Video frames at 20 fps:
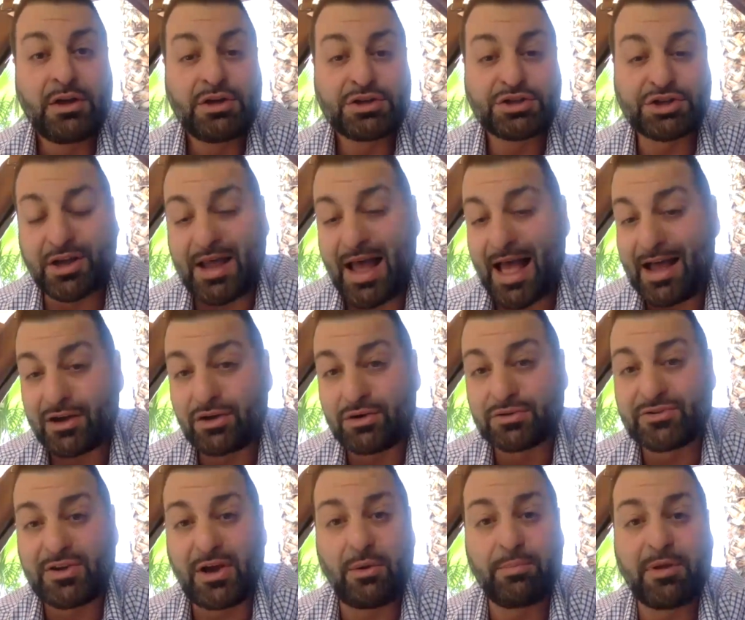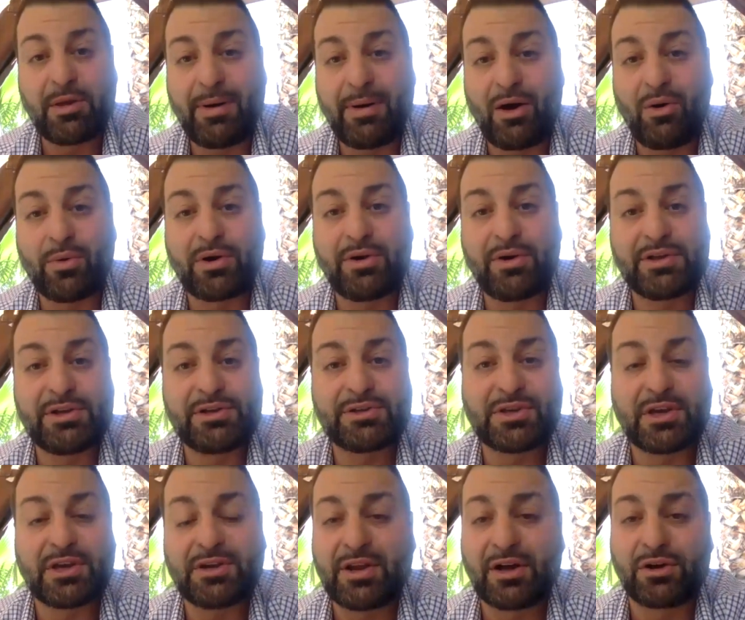Chicago, tell me about what it is.
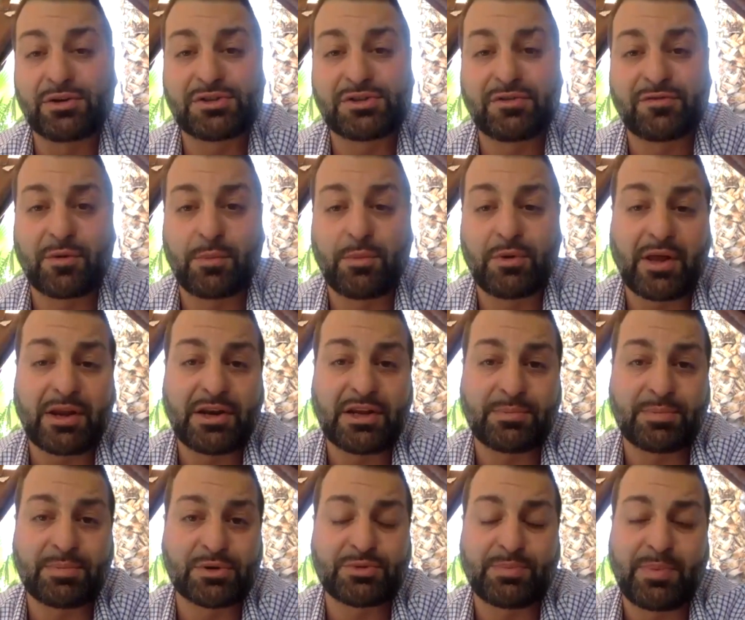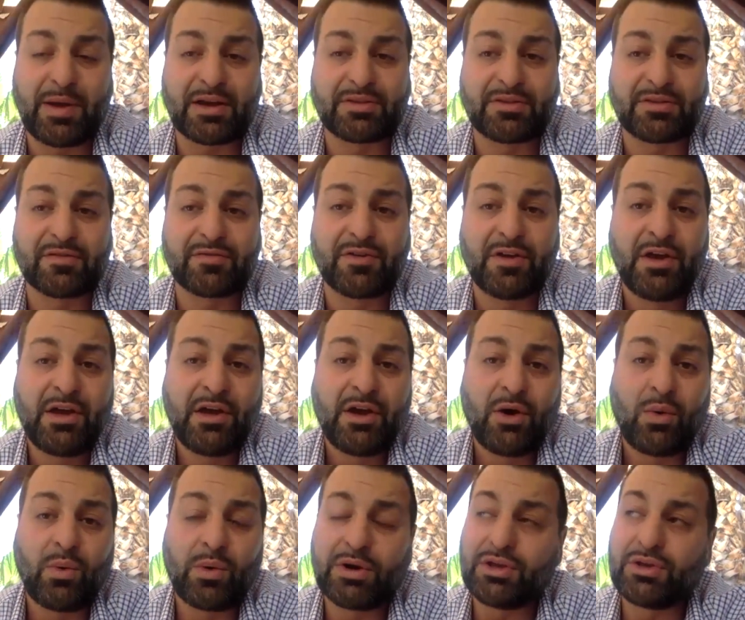And Nelson, from a lending perspective,
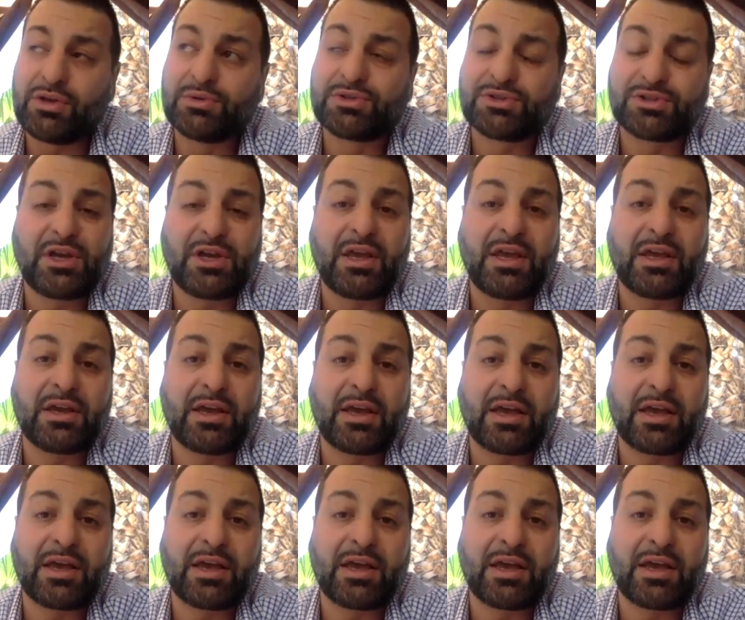what are you seeing?